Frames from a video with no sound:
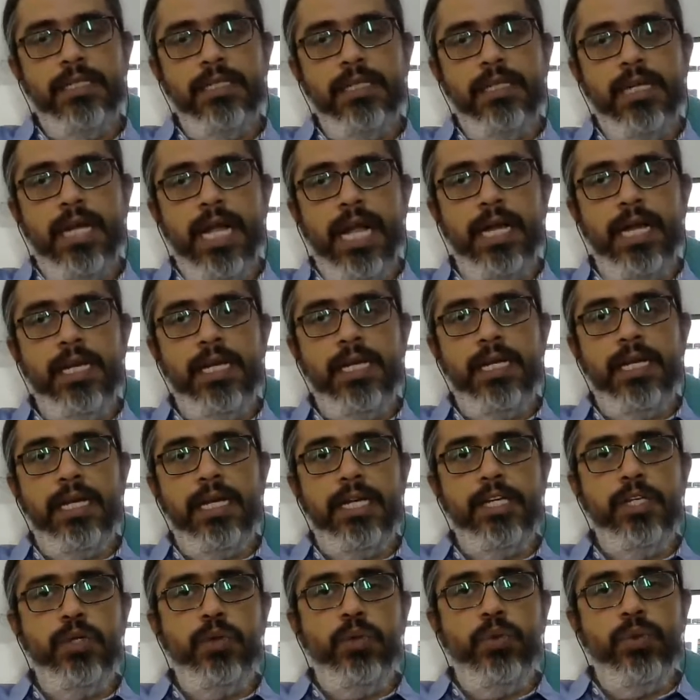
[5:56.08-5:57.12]
a
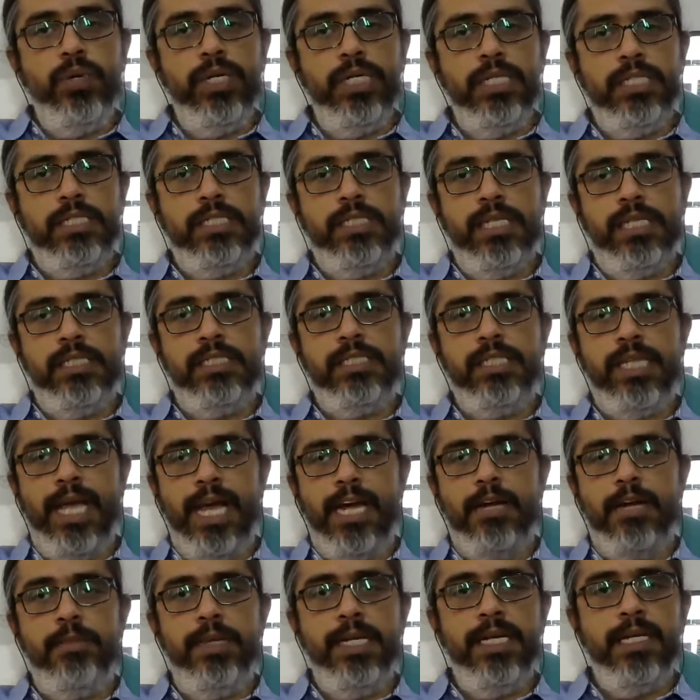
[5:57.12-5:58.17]
new instance
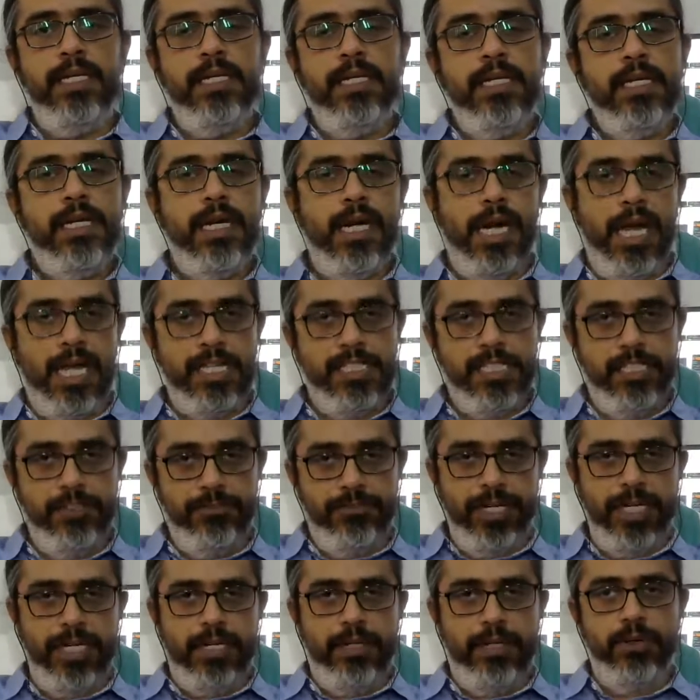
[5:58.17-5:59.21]
can be
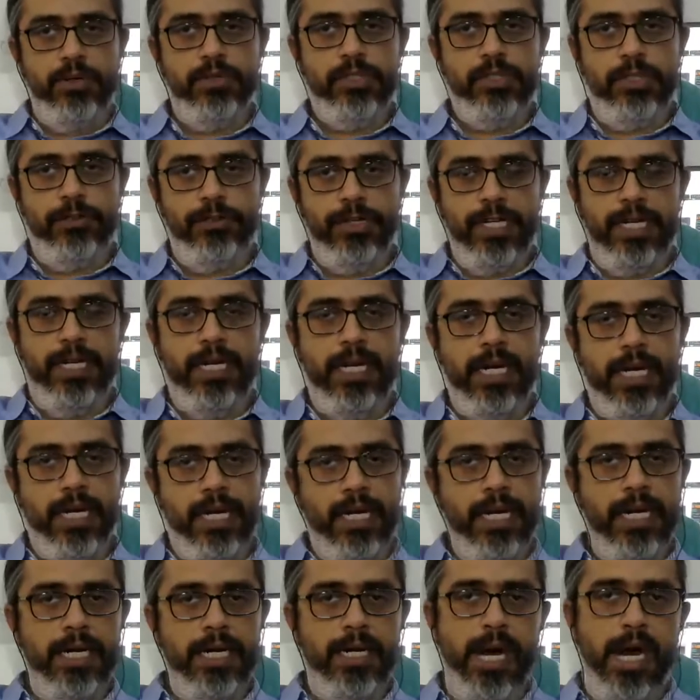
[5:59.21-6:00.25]
classified. Or say
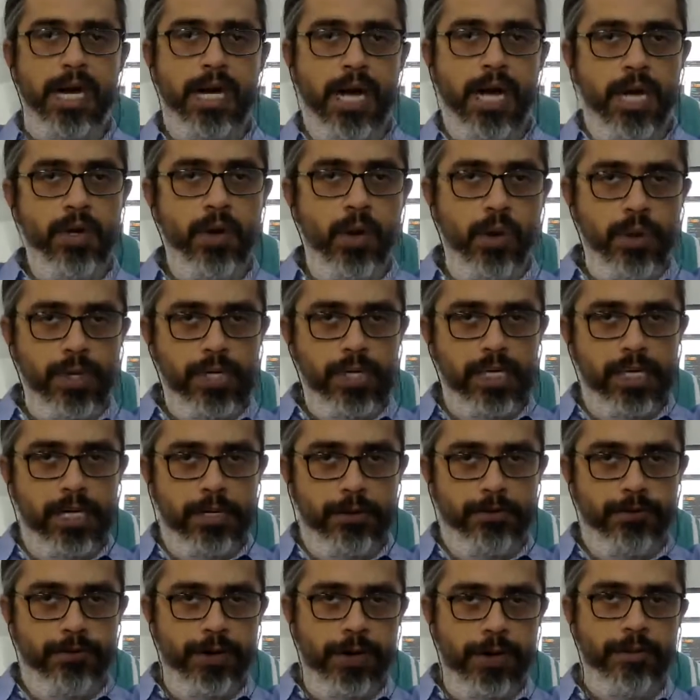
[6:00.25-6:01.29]
an unknown
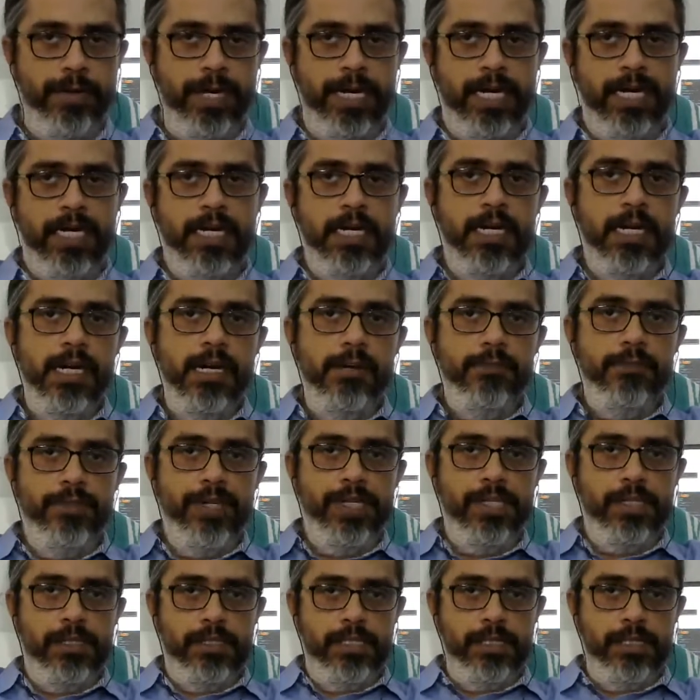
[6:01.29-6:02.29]
flower with the